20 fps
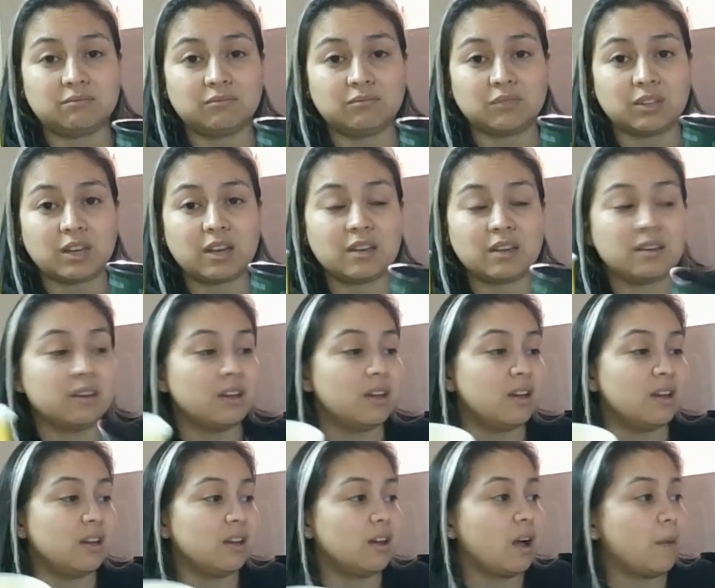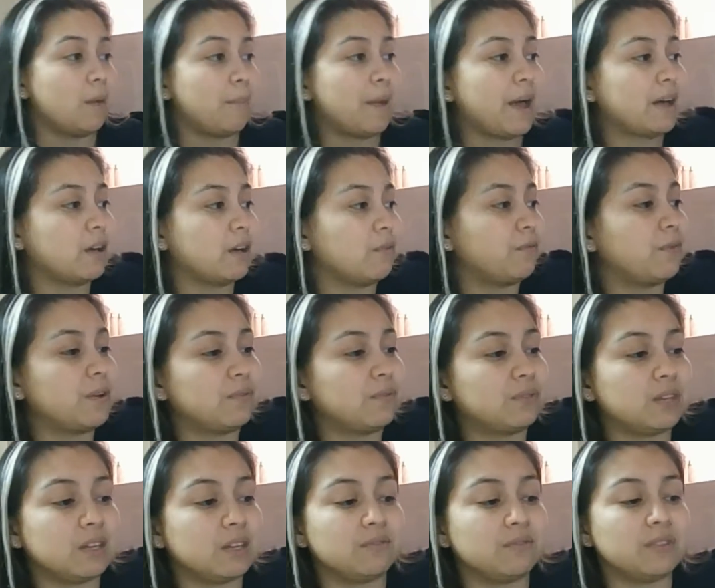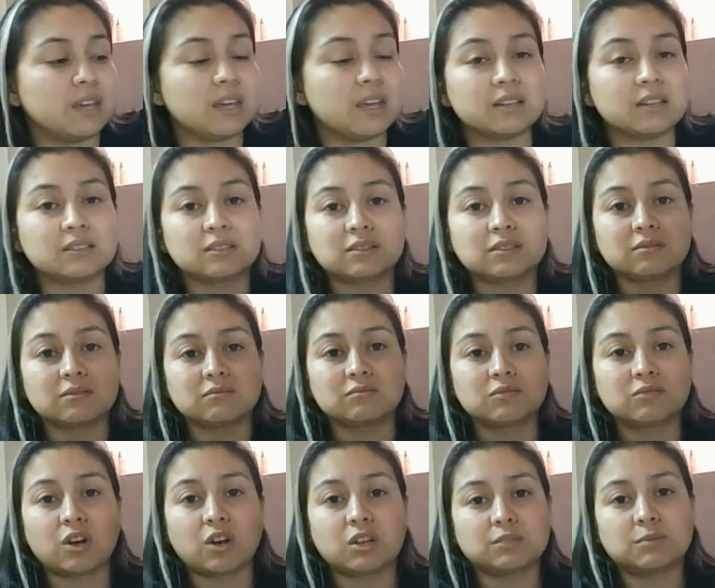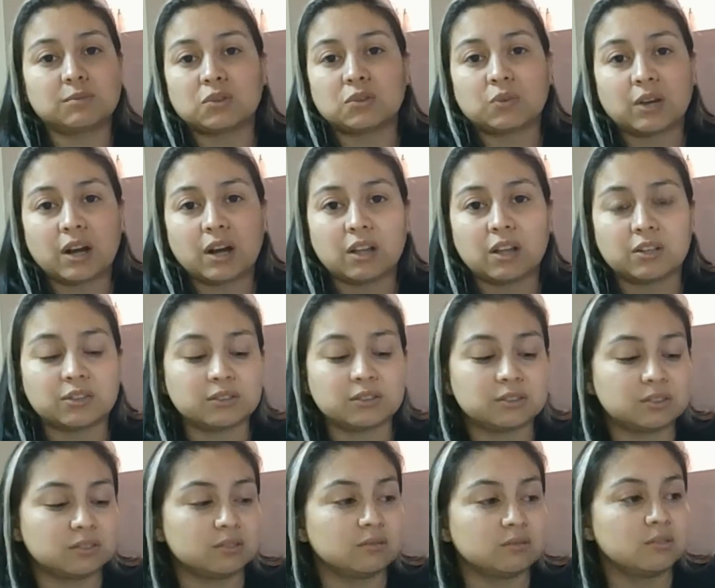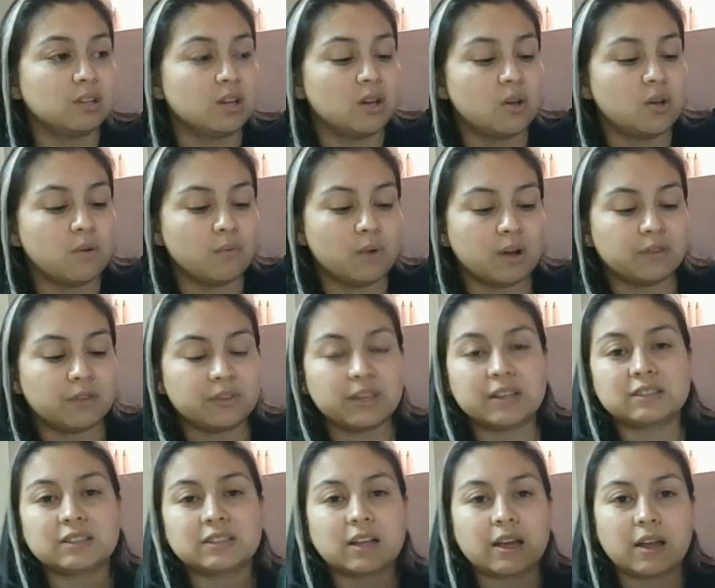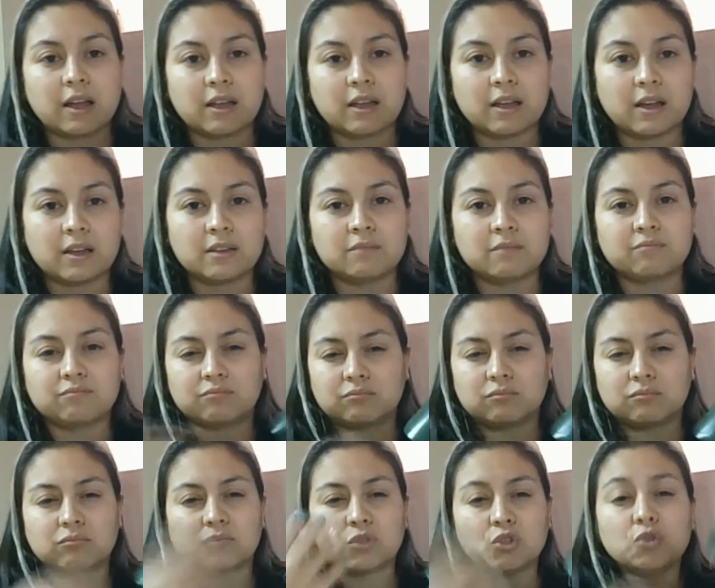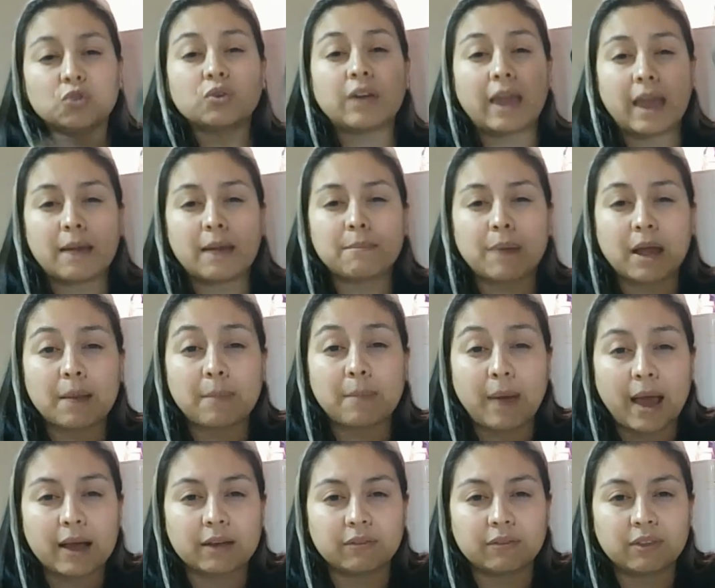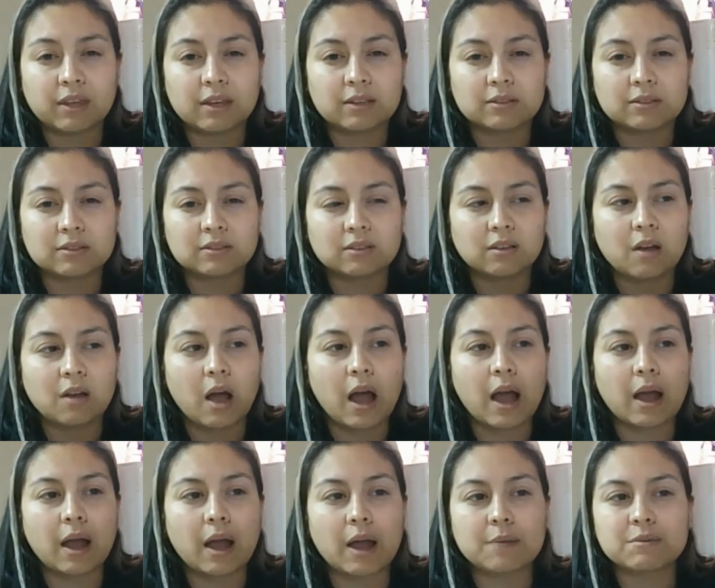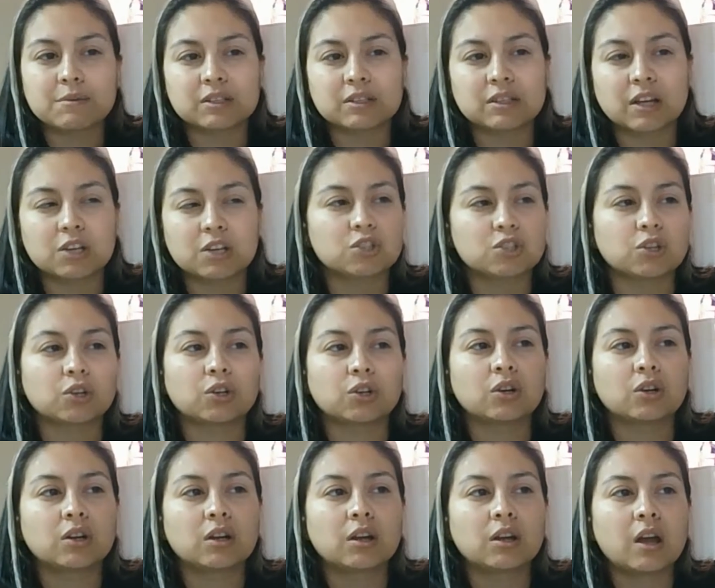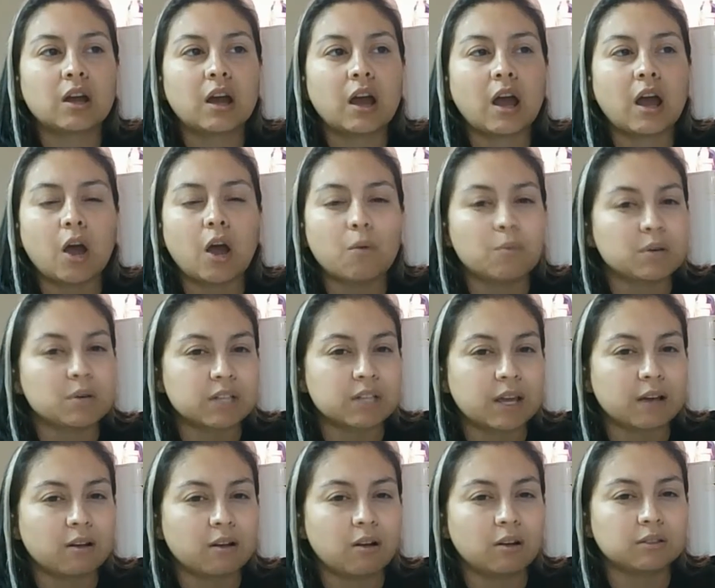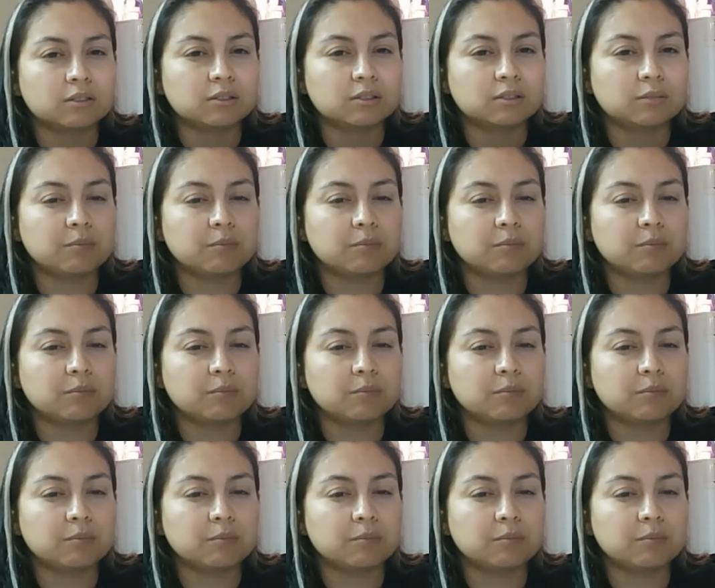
Okay? A pack of 50 of these cost me $3. While these, you can buy a pack of these. I'm just not sure how much that costs.